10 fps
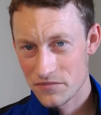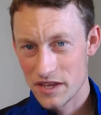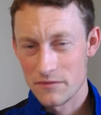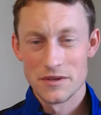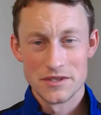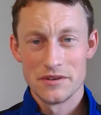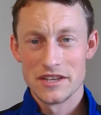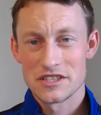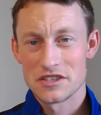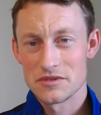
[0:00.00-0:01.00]
If you do
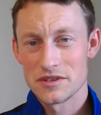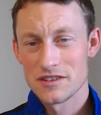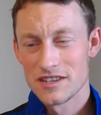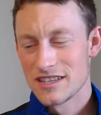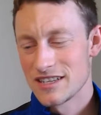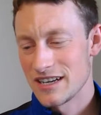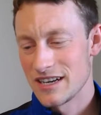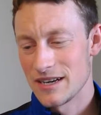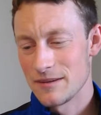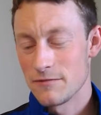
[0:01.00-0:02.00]
need to drill
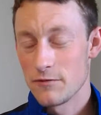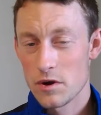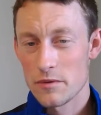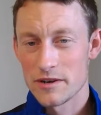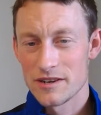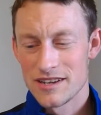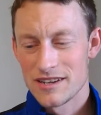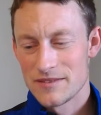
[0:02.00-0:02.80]
forward,